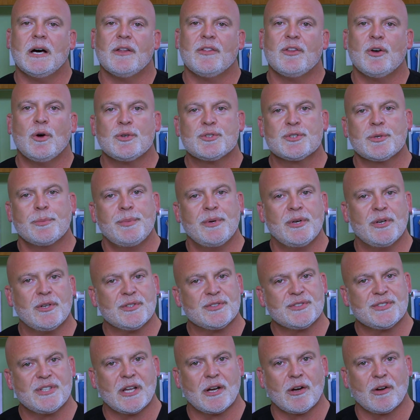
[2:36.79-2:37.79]
Those are
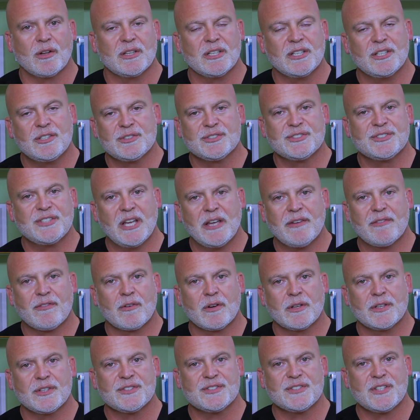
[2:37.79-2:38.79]
pills that are a little
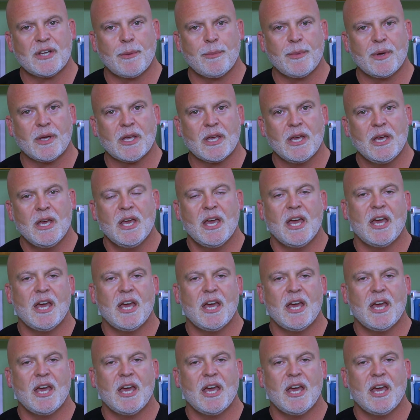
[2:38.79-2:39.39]
safer on the stomach